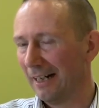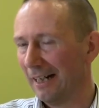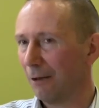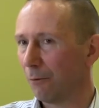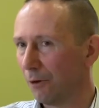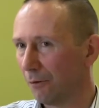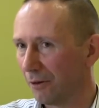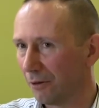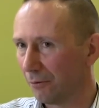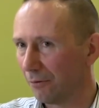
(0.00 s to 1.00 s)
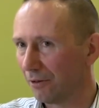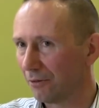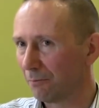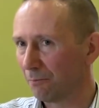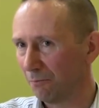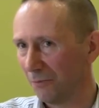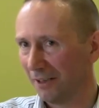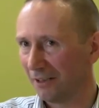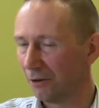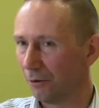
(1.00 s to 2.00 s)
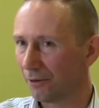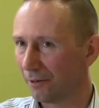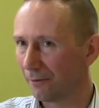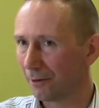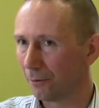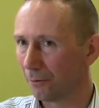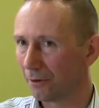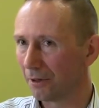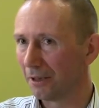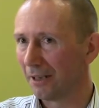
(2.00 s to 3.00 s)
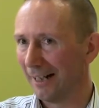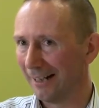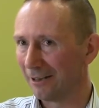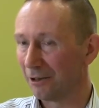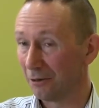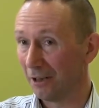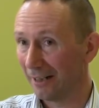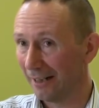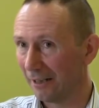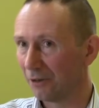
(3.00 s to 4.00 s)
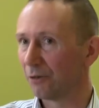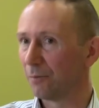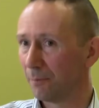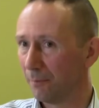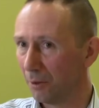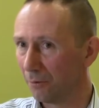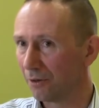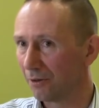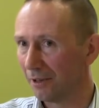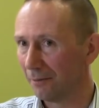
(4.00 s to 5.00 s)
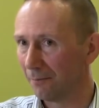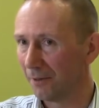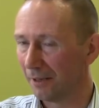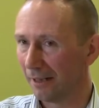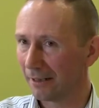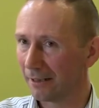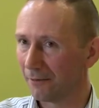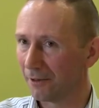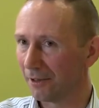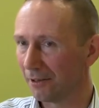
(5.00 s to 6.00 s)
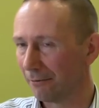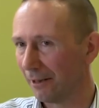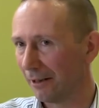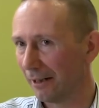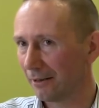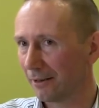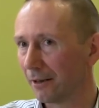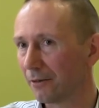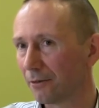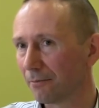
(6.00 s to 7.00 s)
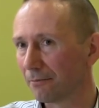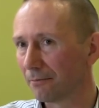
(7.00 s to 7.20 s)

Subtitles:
how you can do this, that it's not difficult, and again to promote the activities around access.